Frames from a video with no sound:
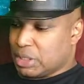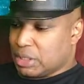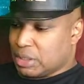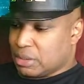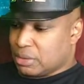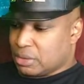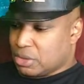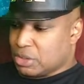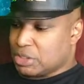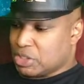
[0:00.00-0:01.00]
a
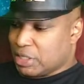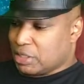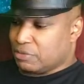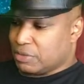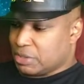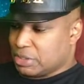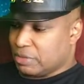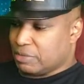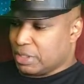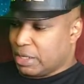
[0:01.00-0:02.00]
good title for the
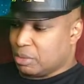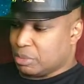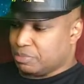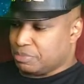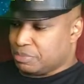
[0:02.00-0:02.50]
seventh album.